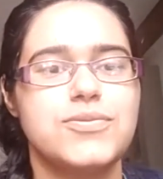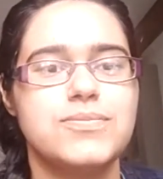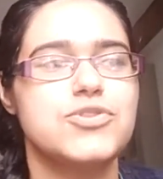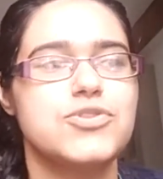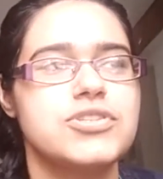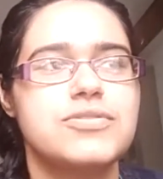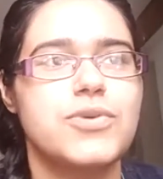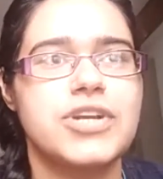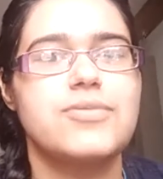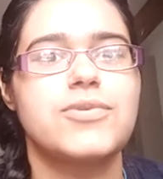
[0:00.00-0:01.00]
just
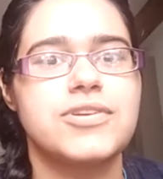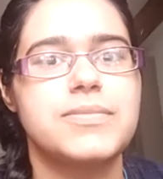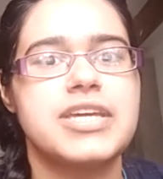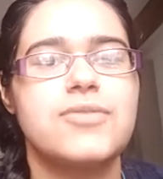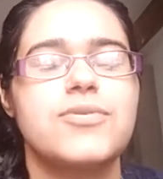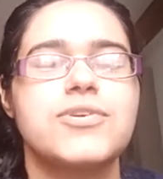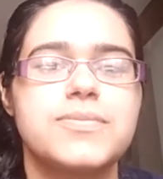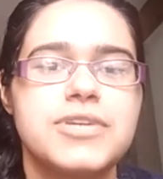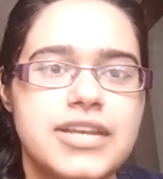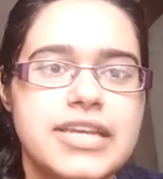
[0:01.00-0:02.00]
what I want to be. I want to
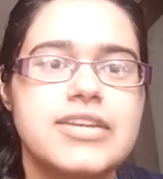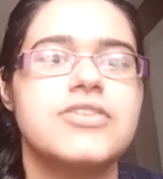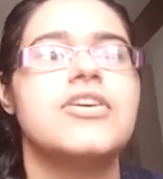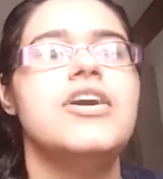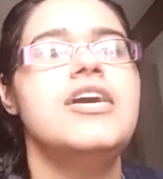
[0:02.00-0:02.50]
be a leader.